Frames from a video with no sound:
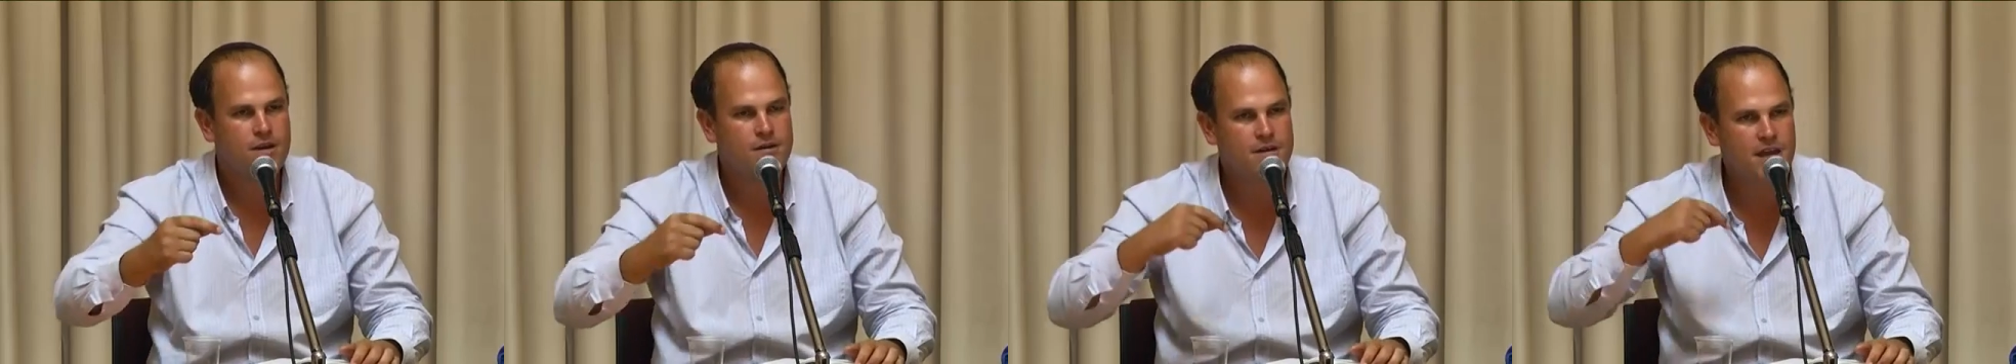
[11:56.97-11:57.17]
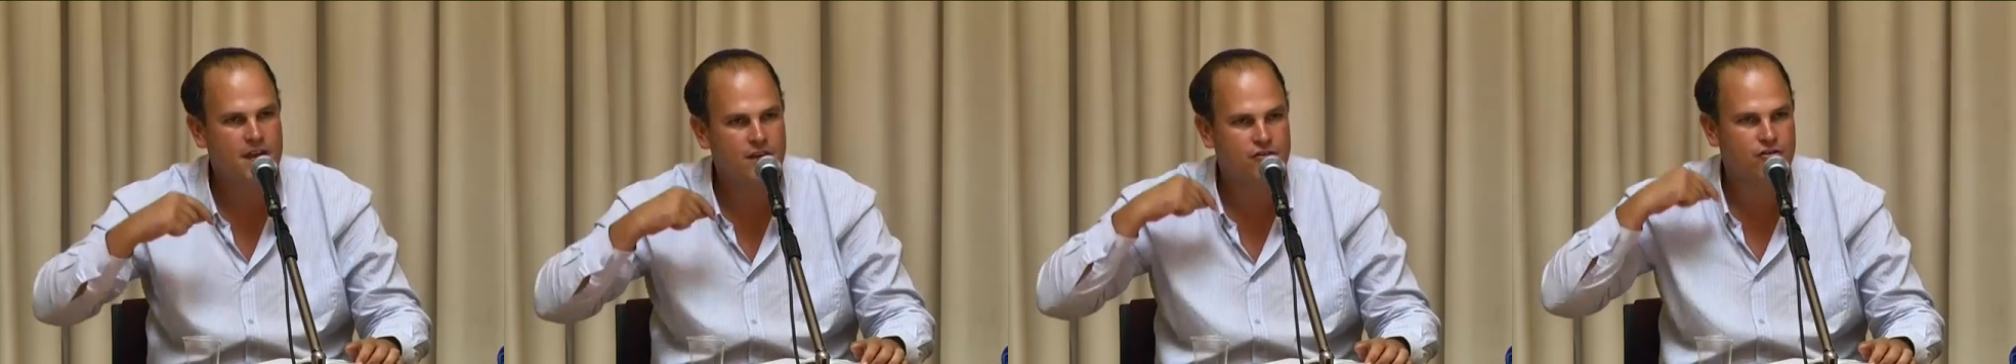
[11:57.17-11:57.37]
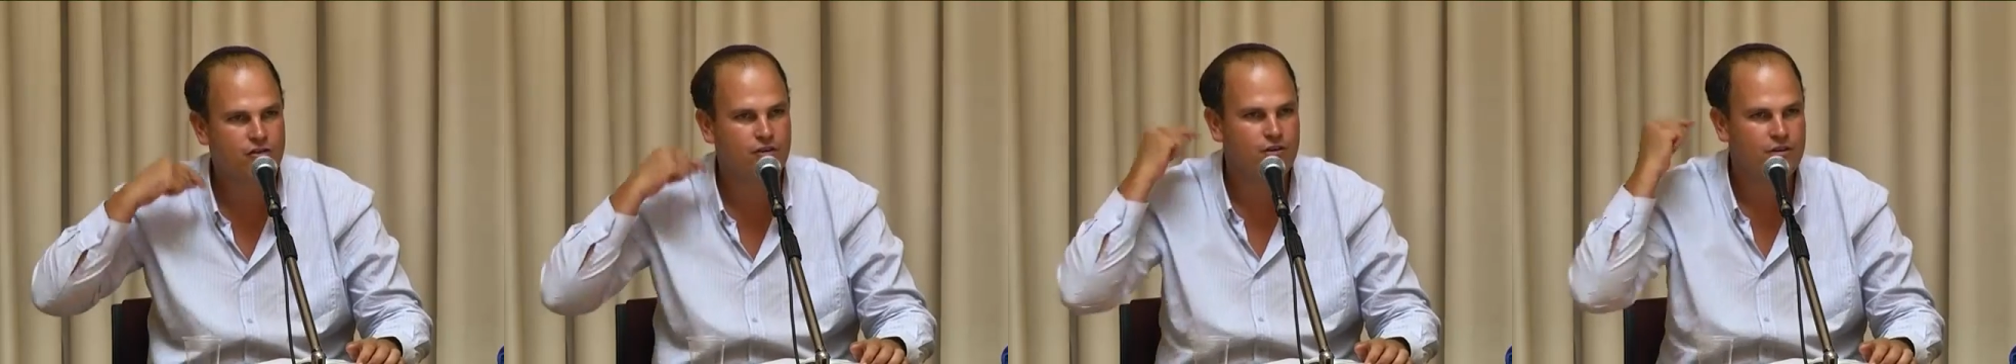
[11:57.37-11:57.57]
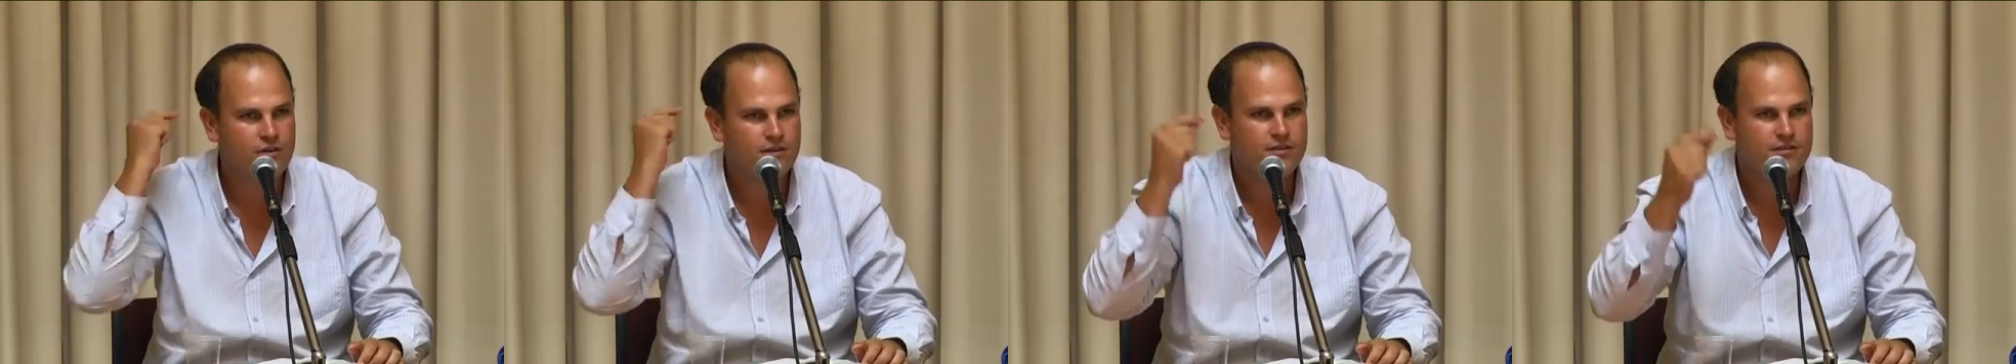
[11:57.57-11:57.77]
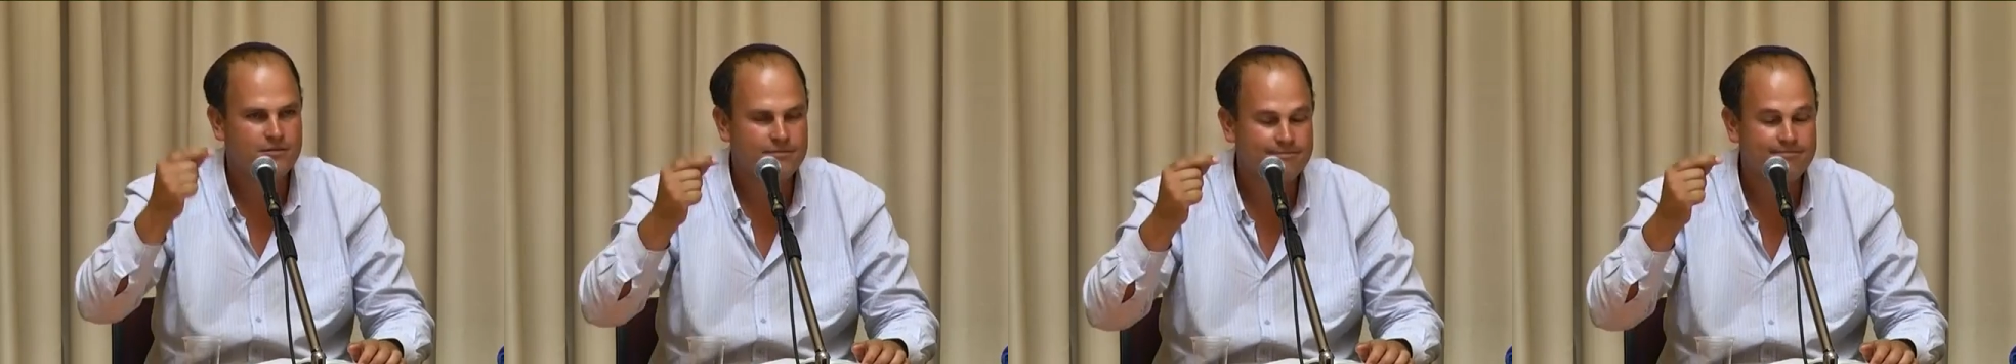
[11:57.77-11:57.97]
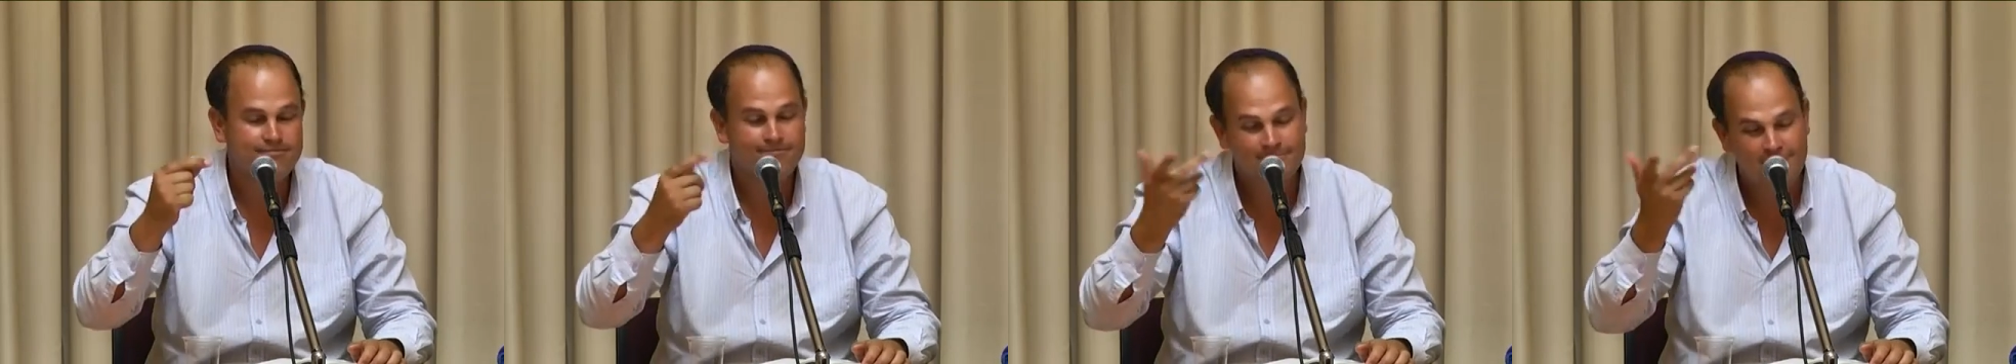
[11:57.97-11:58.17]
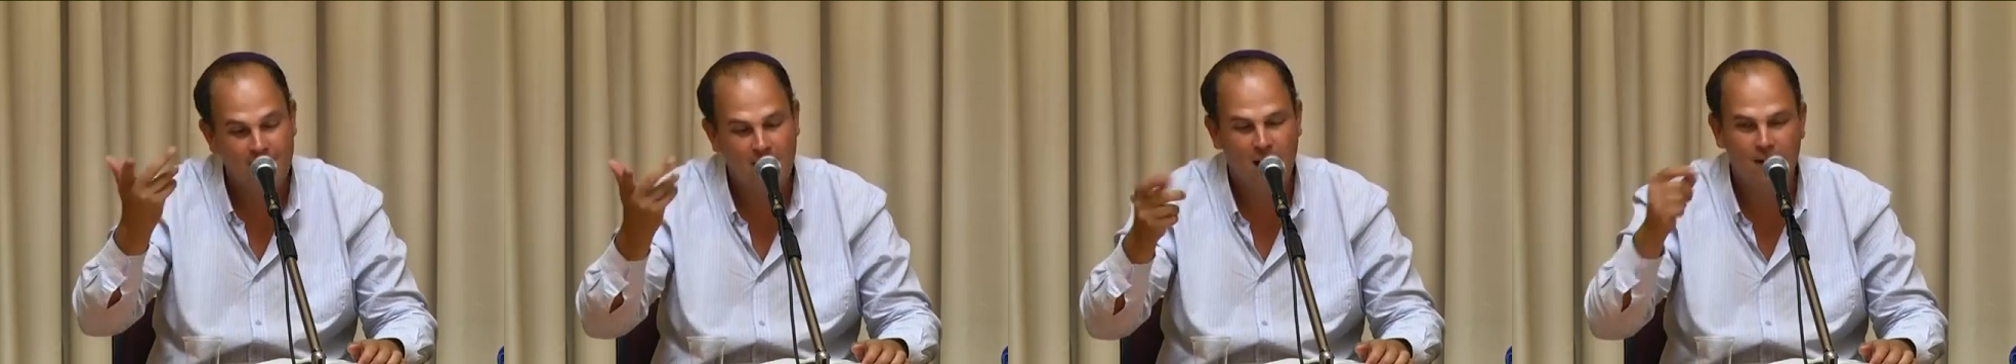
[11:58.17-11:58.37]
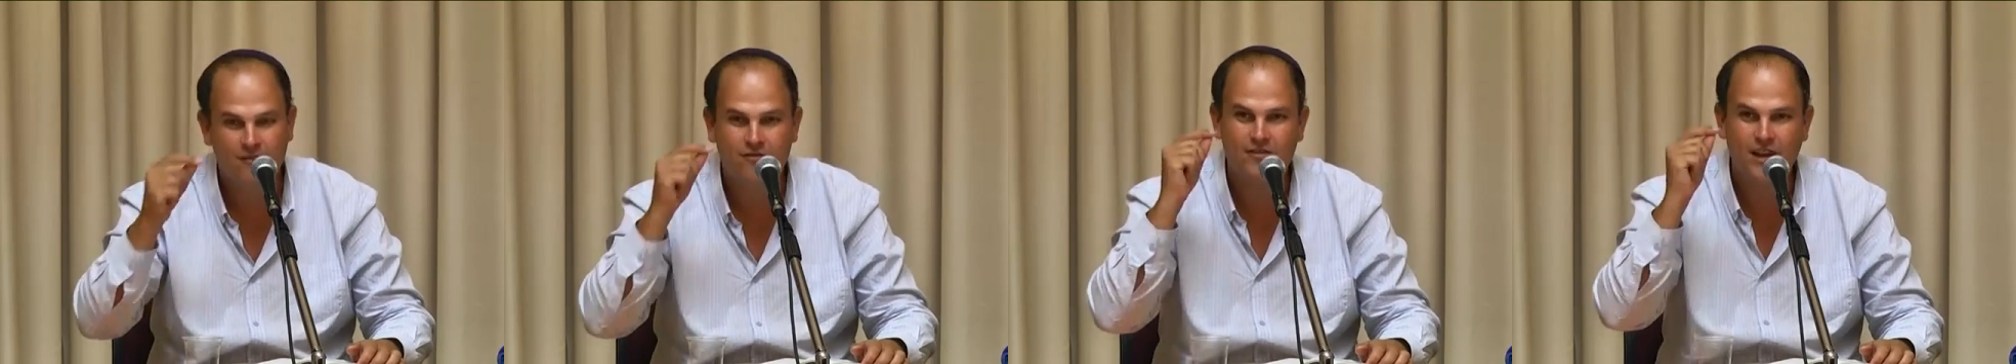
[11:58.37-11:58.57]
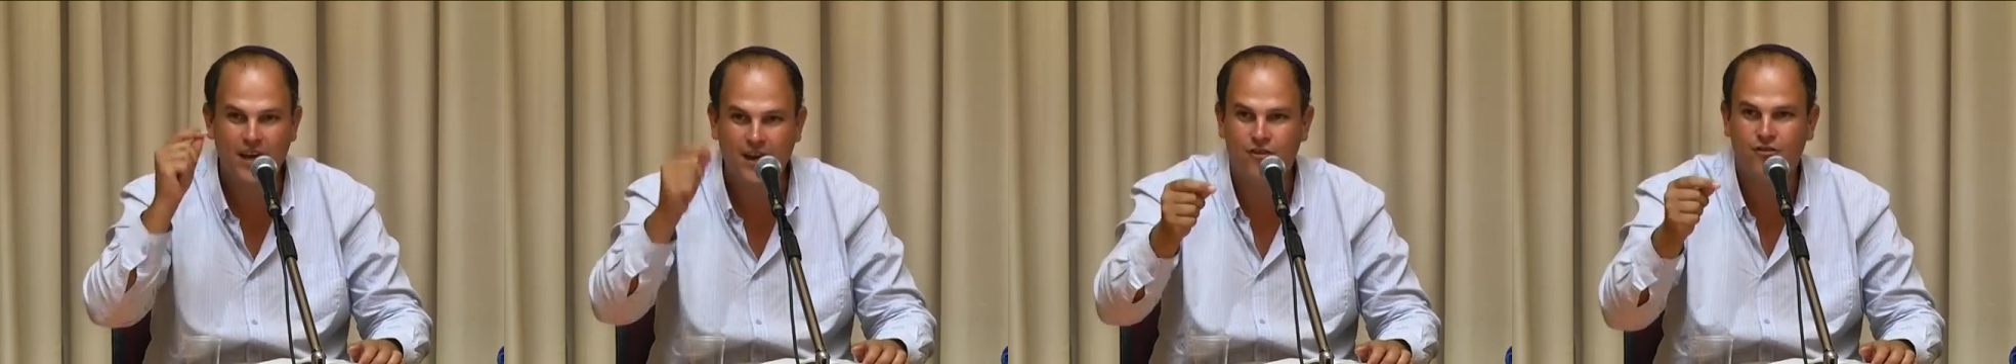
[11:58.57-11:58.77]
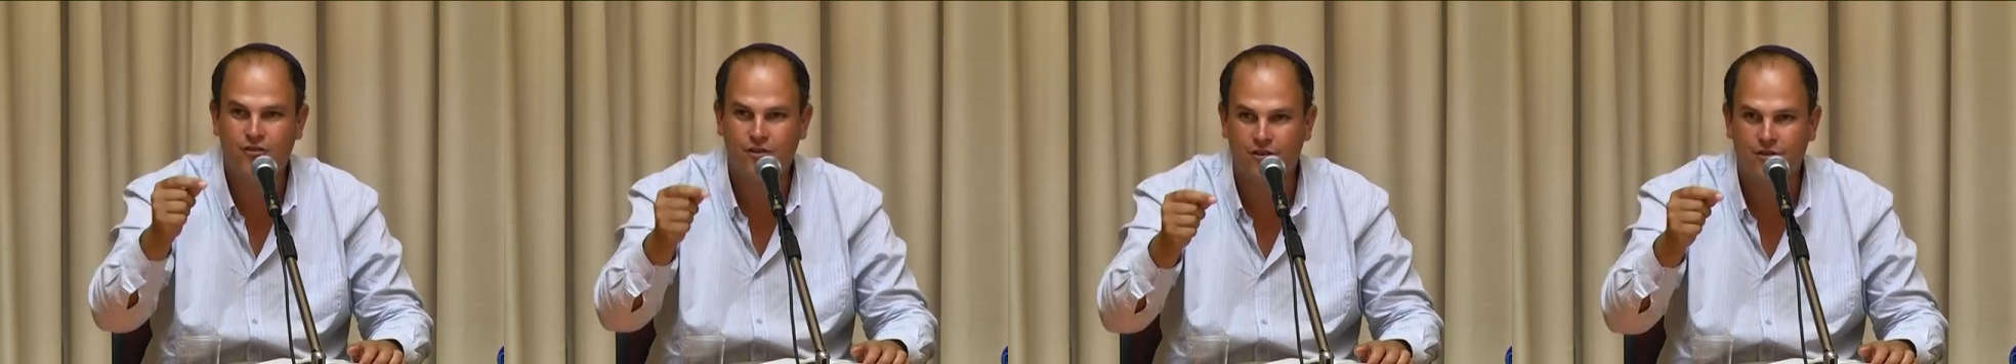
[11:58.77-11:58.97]
nature of
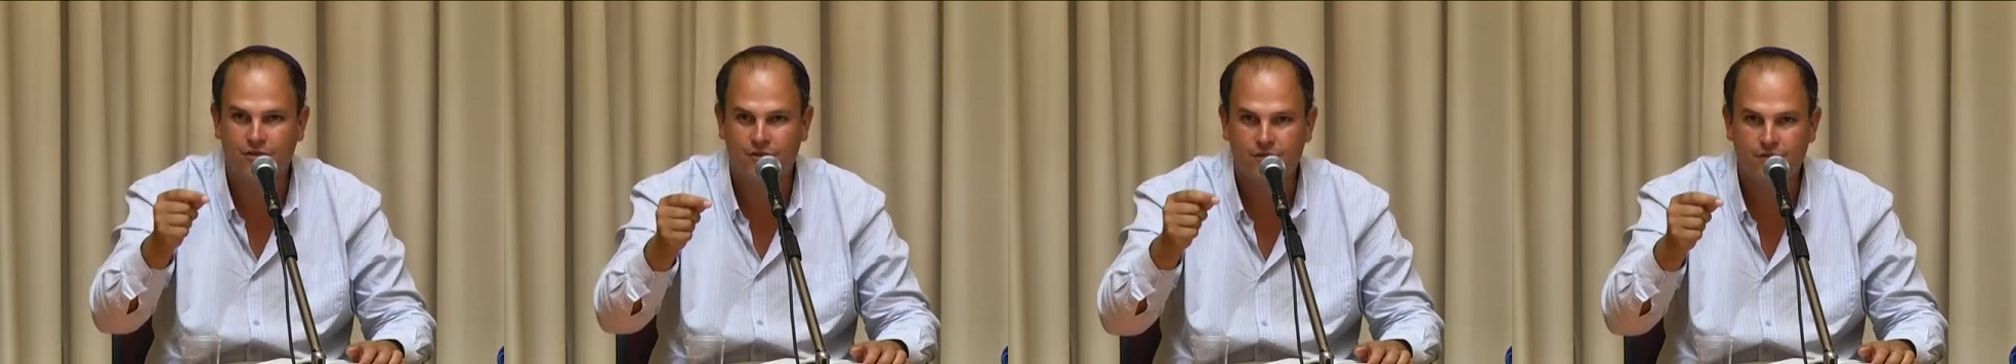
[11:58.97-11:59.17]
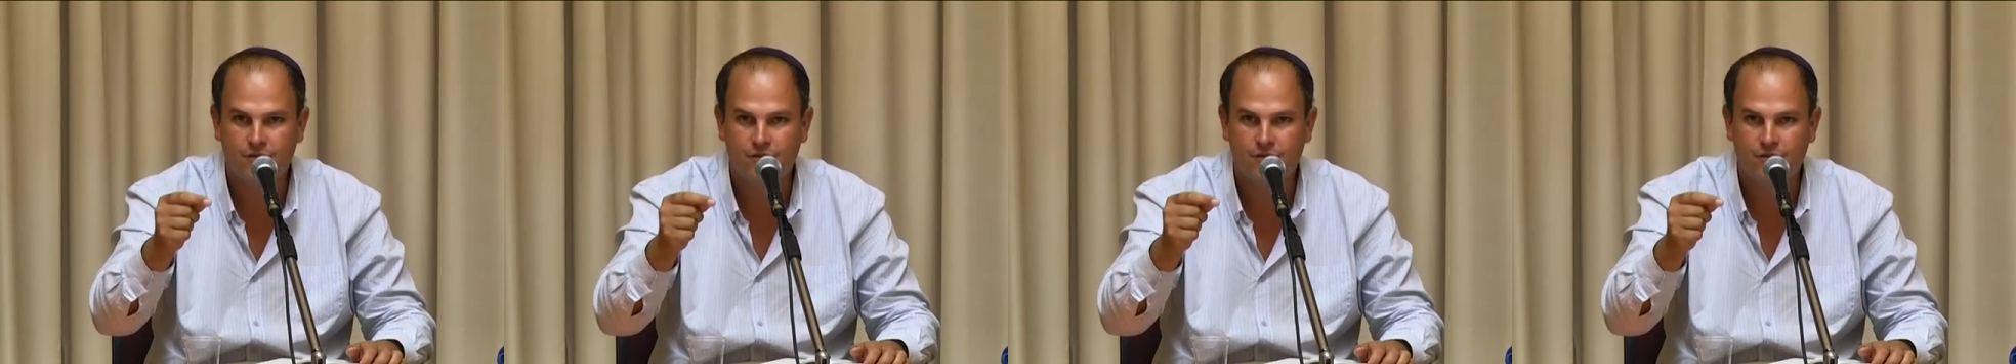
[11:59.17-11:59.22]
nature.